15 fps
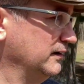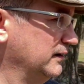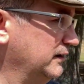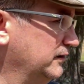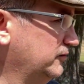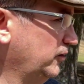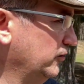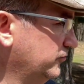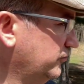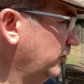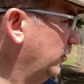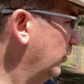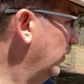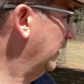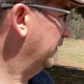It's
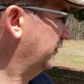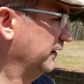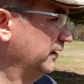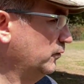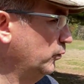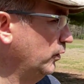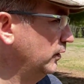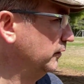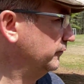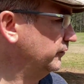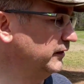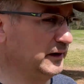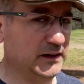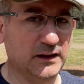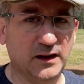also, I think, one of
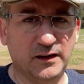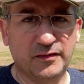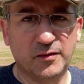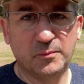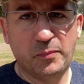the